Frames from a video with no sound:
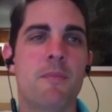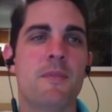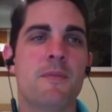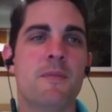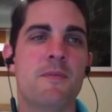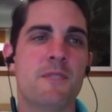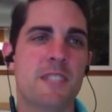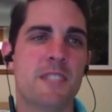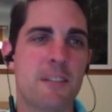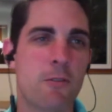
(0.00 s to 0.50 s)

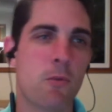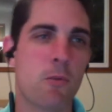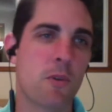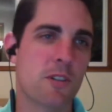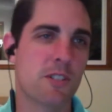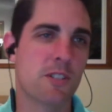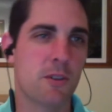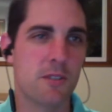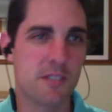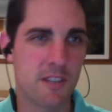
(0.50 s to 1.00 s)
It's even
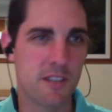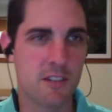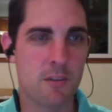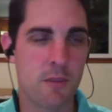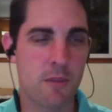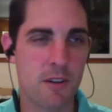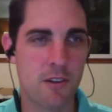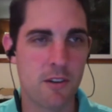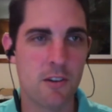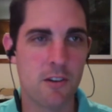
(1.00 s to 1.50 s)
worse, though. It's
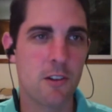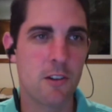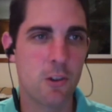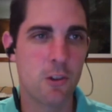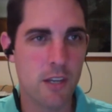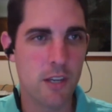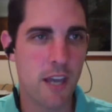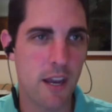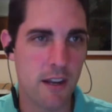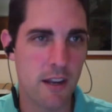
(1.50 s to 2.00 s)
detrimental to
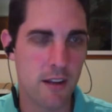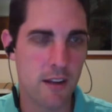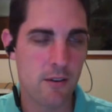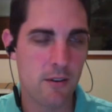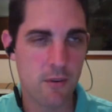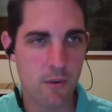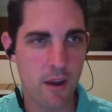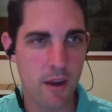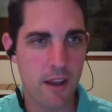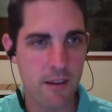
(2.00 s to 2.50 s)
look at it,
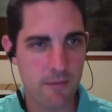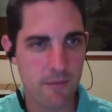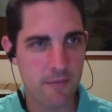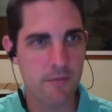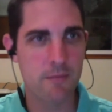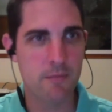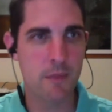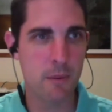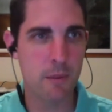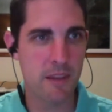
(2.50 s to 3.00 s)
right?
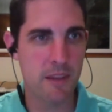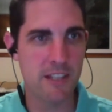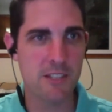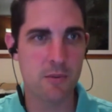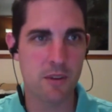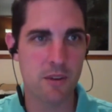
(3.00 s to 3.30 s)
Maybe that's the way to